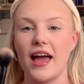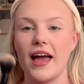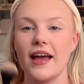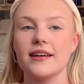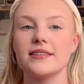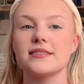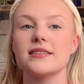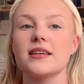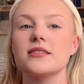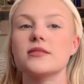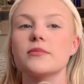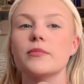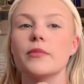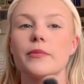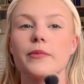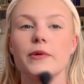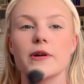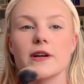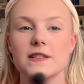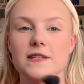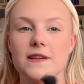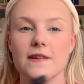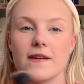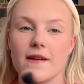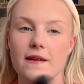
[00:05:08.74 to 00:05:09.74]
excess on the
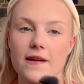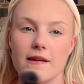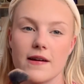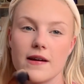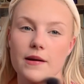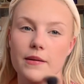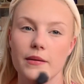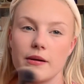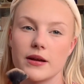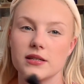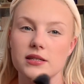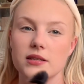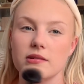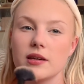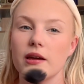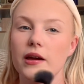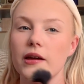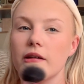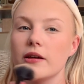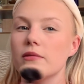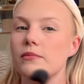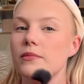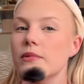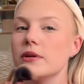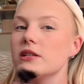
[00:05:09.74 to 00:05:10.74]
brush, I'm actually
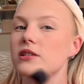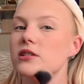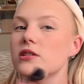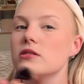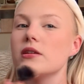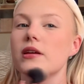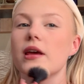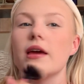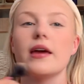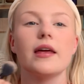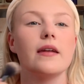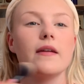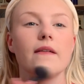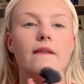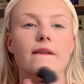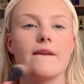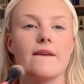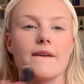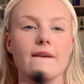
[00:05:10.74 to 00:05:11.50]
going on my chin.